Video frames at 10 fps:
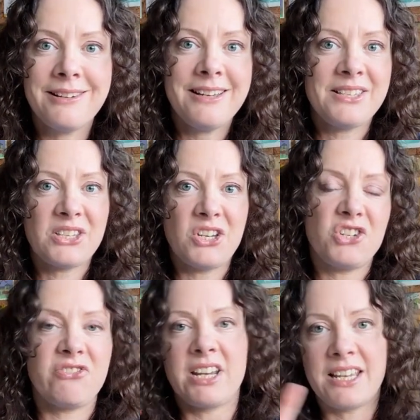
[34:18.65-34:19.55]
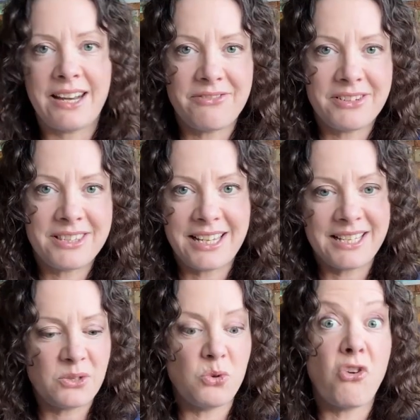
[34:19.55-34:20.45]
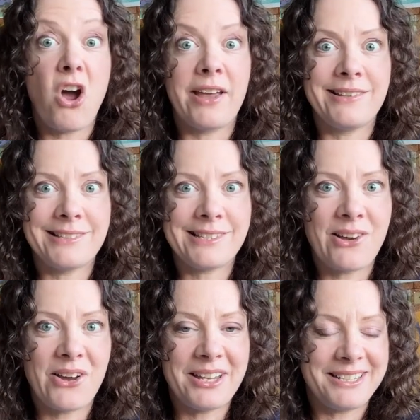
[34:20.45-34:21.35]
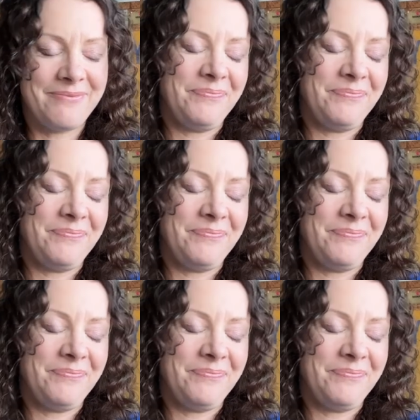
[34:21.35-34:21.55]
surgery and everything's all right inside.